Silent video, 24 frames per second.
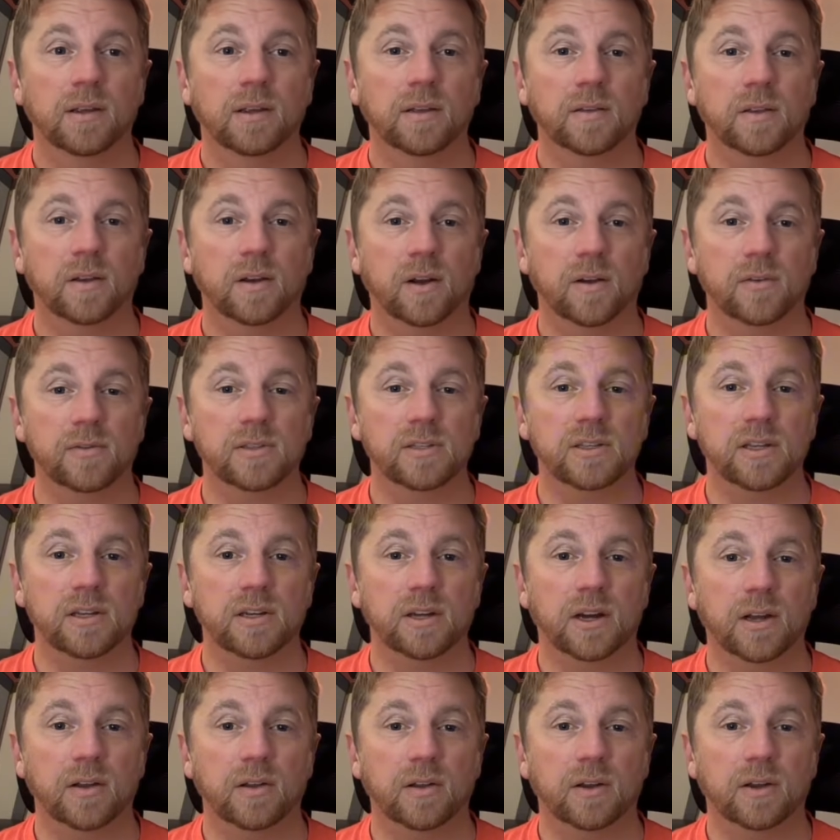Then obviously
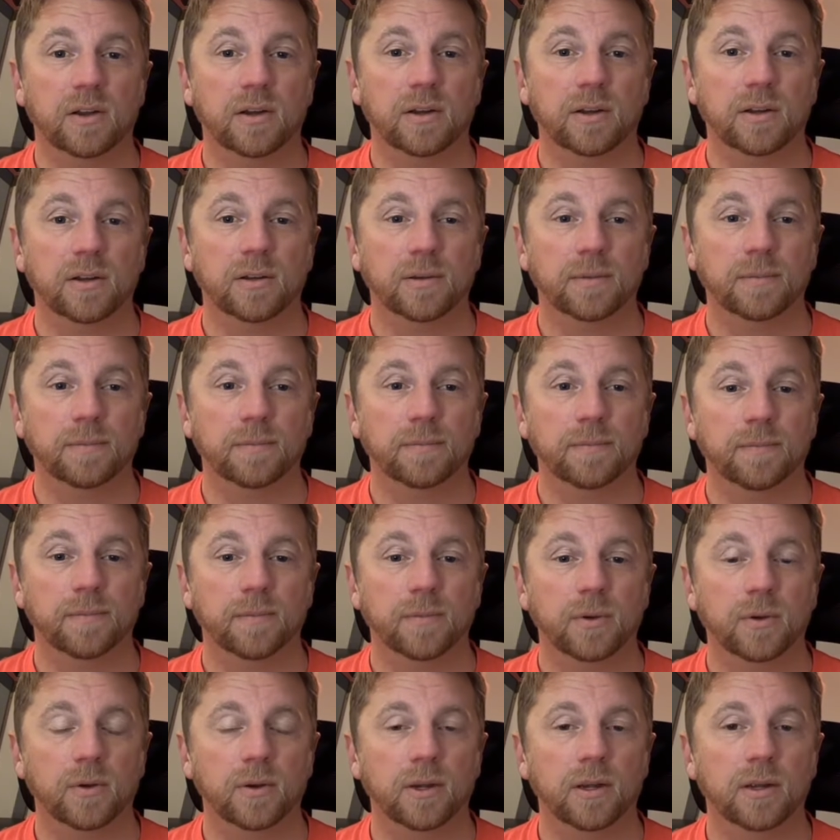nylon.
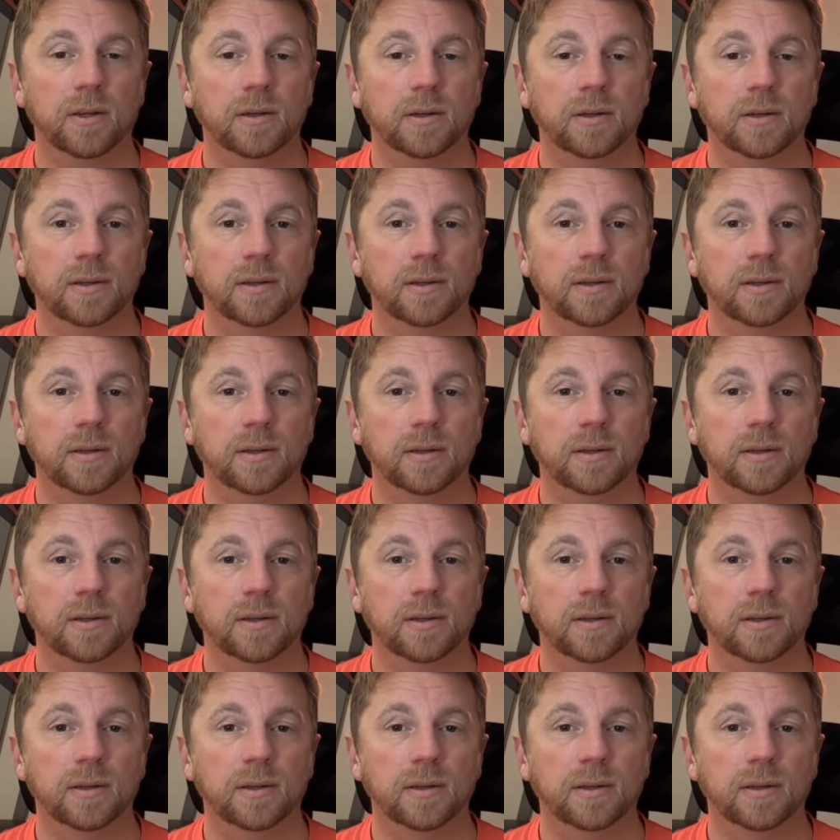Okay.